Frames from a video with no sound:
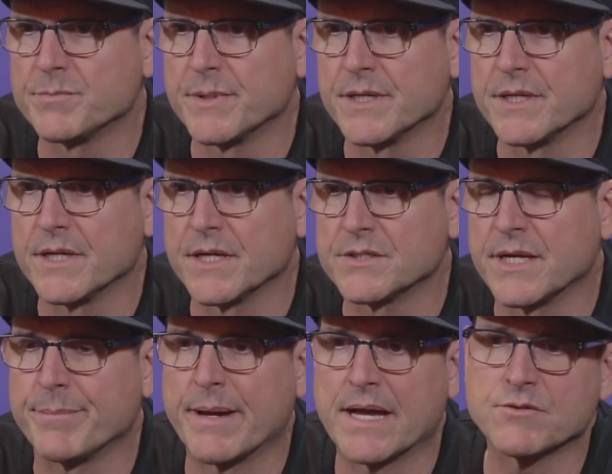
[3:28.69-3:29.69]
been uh,
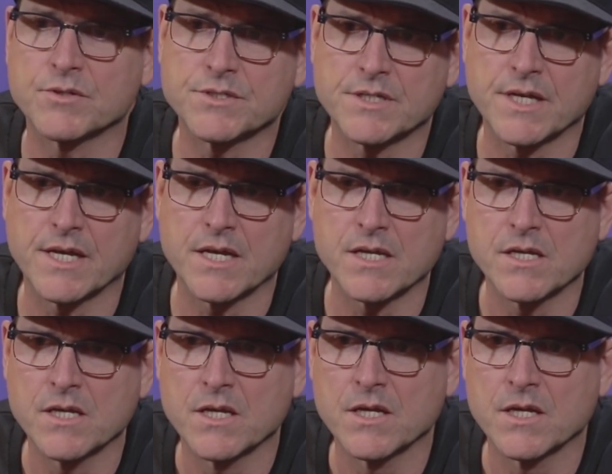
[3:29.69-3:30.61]
St. Patrick's Day.